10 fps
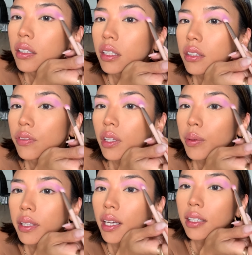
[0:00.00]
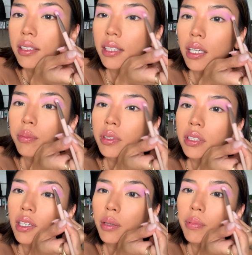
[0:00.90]
Just following that same
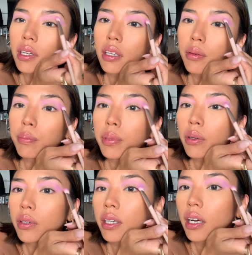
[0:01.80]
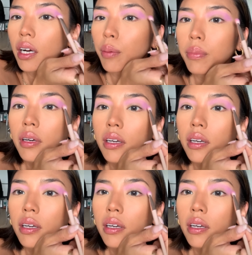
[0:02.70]
shape and building up